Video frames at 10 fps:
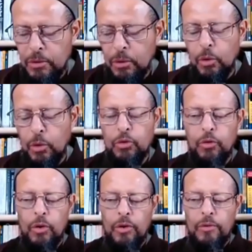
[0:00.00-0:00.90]
those
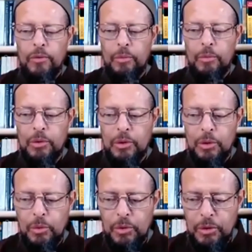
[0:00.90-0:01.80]
4 we'll deal
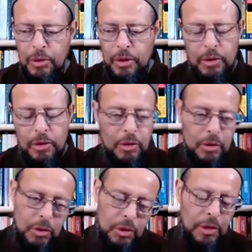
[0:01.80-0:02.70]
with, and then
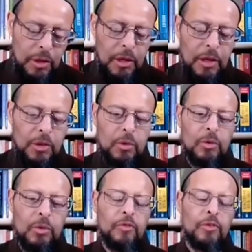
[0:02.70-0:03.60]
the psychological,
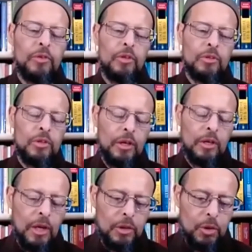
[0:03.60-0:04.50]
the 5th, the
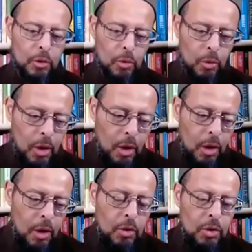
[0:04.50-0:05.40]
psychological.
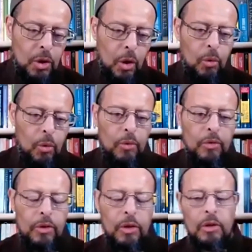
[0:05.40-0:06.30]
So
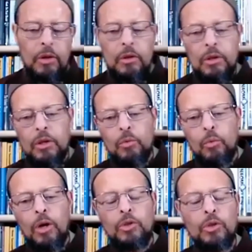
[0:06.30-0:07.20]
the
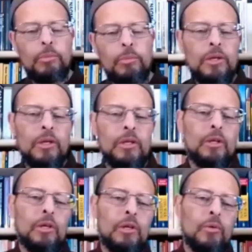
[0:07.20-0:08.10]
ones
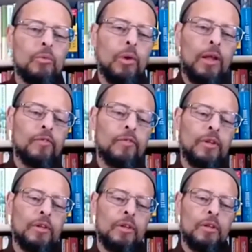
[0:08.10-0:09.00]
immediately
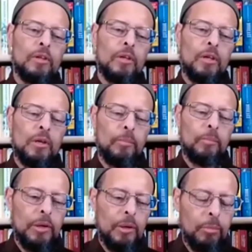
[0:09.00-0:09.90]
relevant and
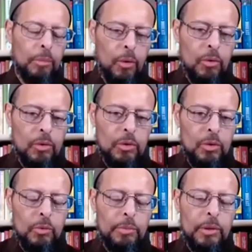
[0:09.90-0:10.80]
amenable
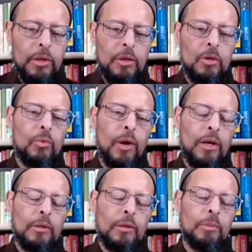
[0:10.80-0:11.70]
to being
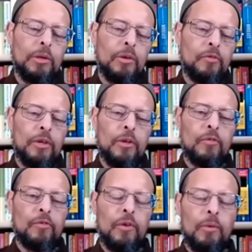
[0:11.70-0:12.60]
directly benefited
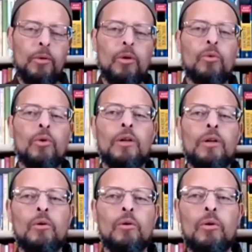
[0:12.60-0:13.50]
from a
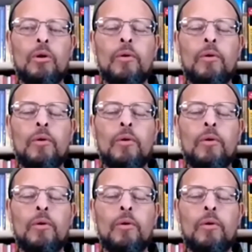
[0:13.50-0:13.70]
Quranic or